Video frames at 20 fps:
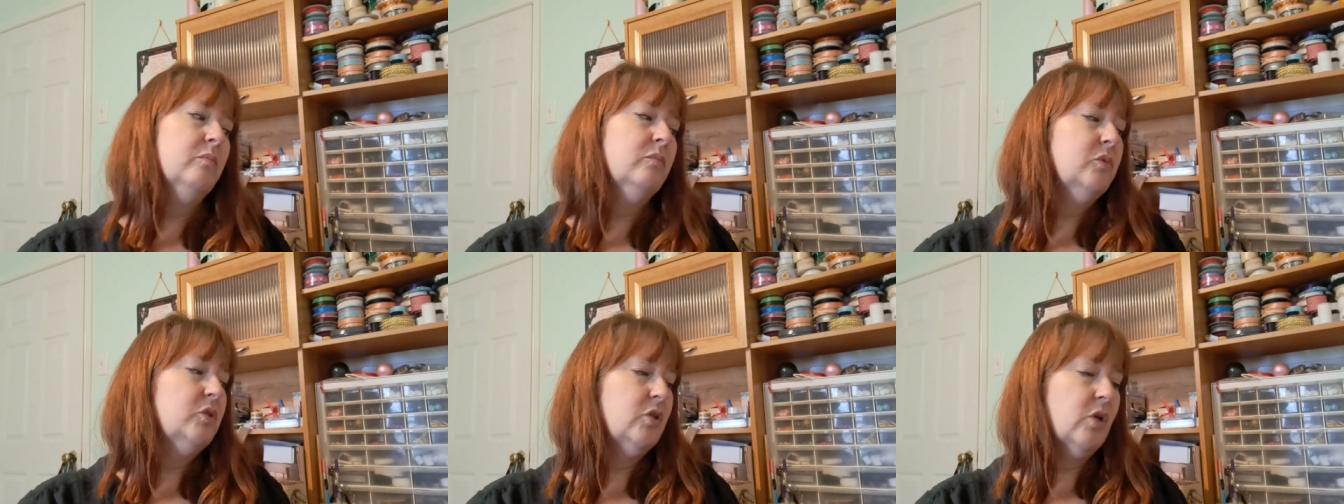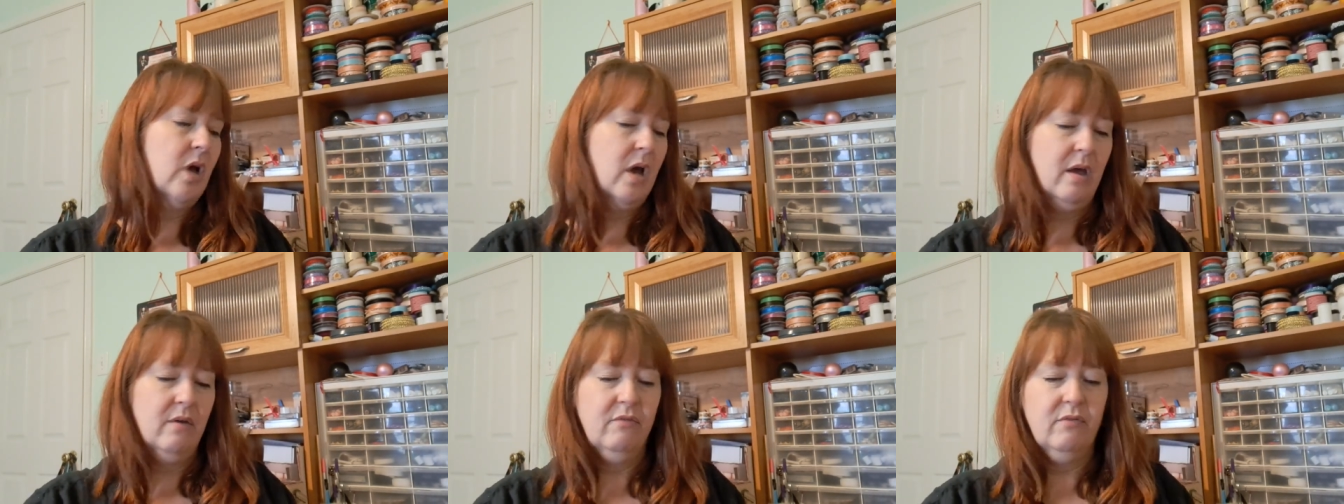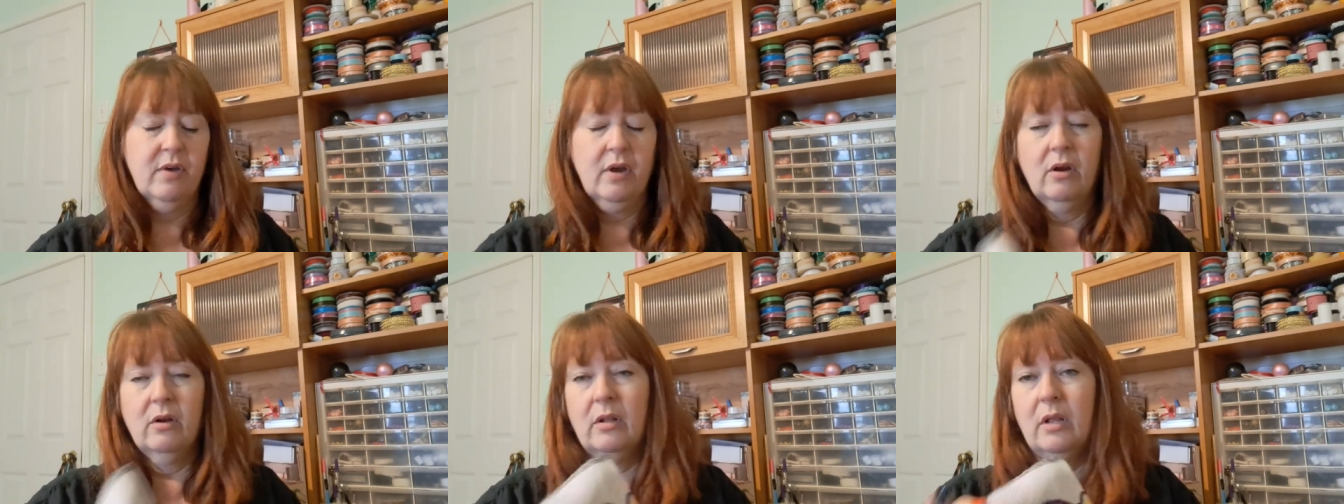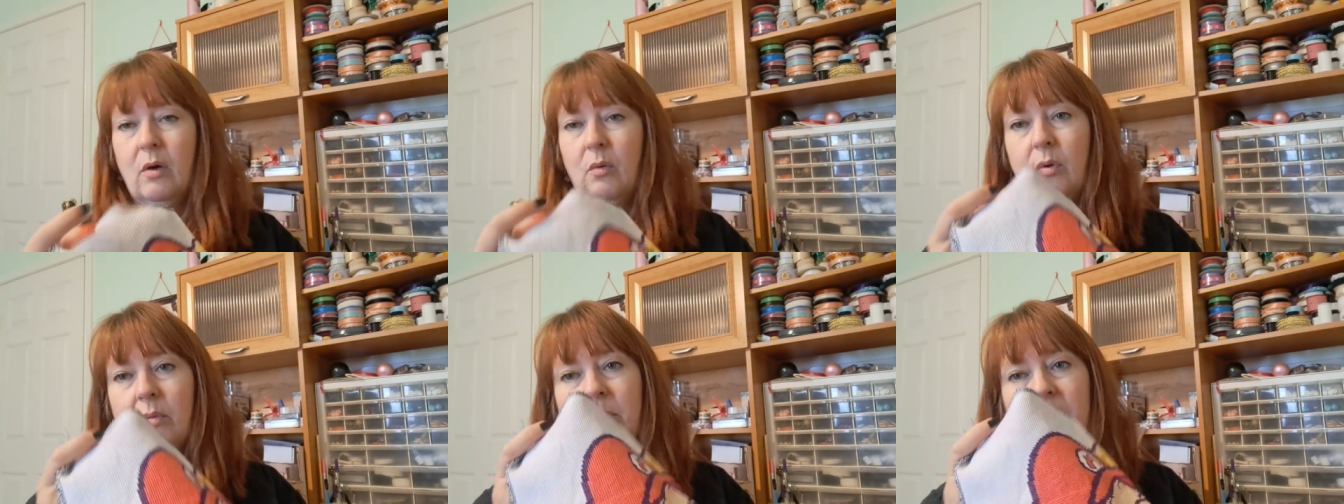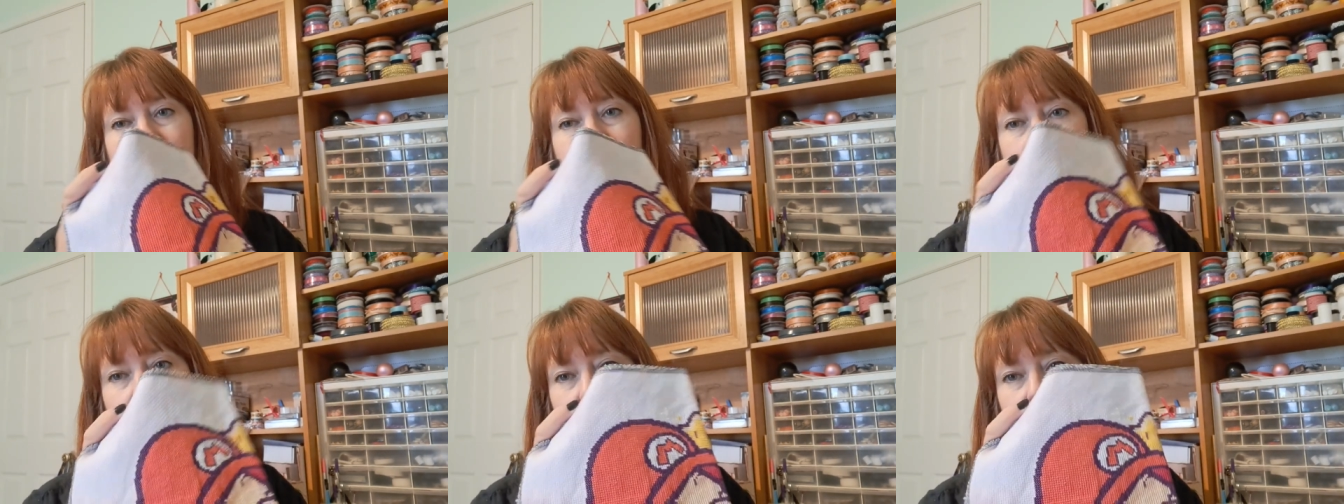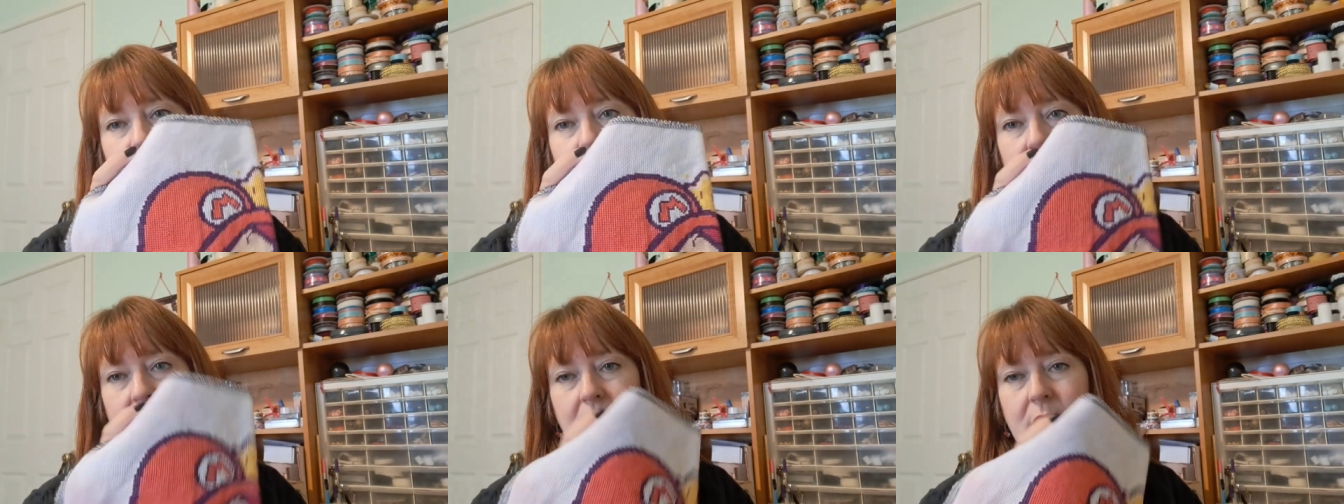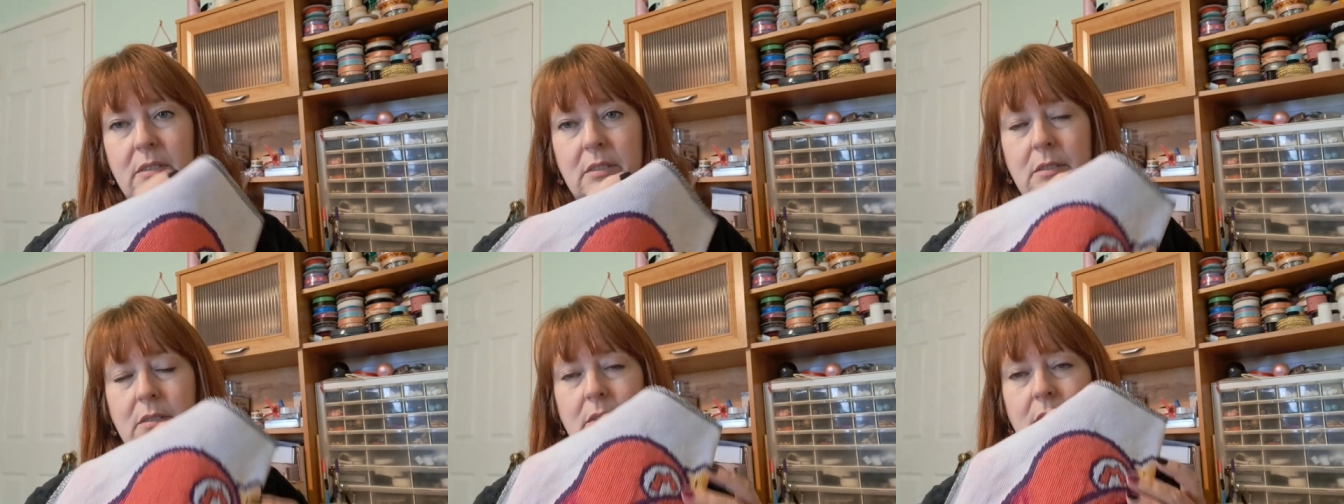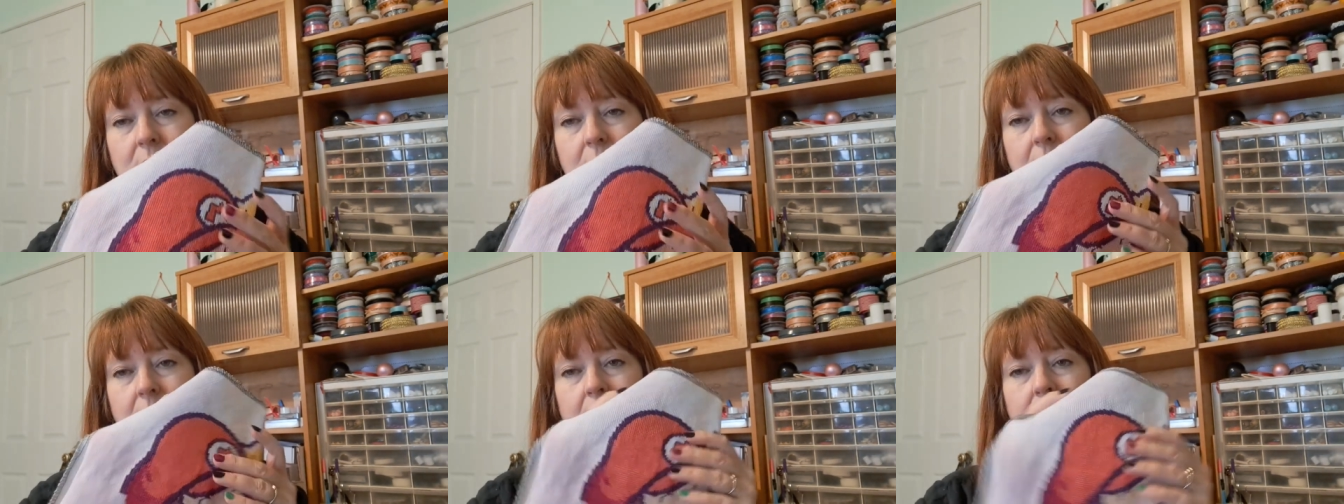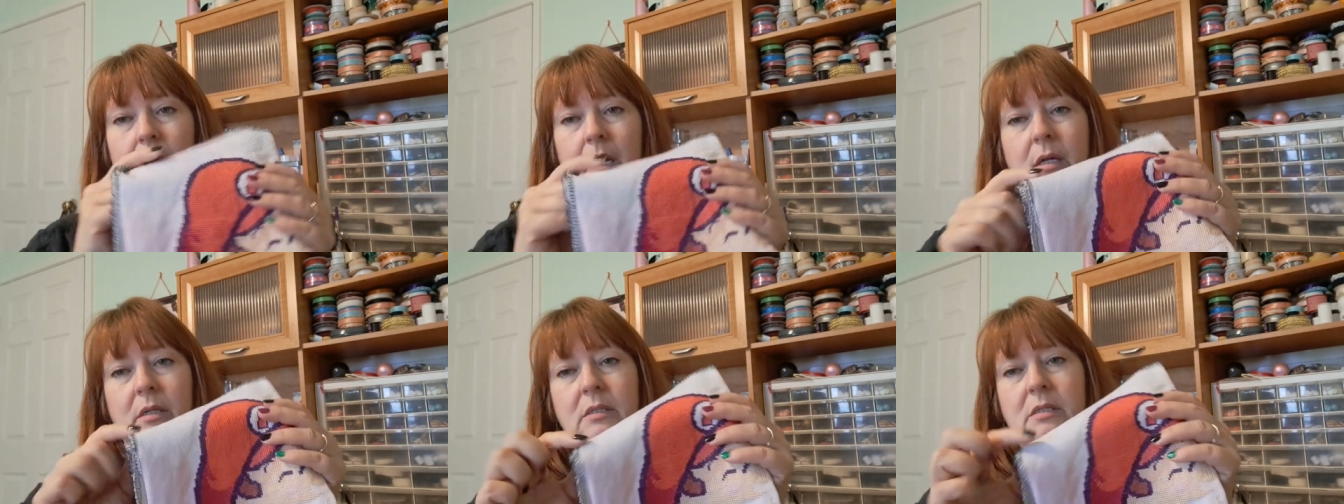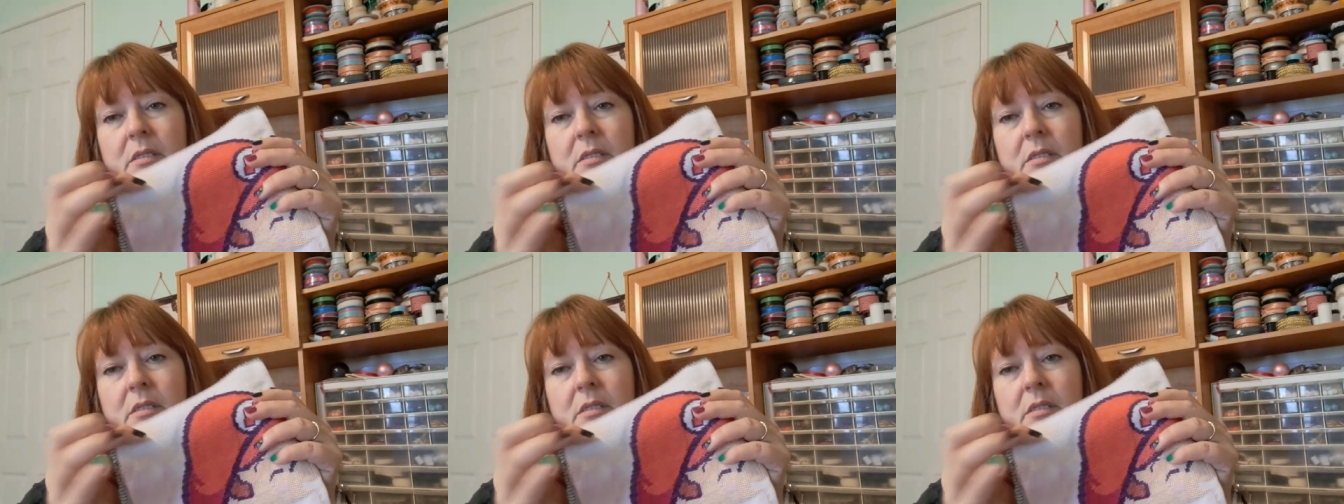So I figured that would be perfect. And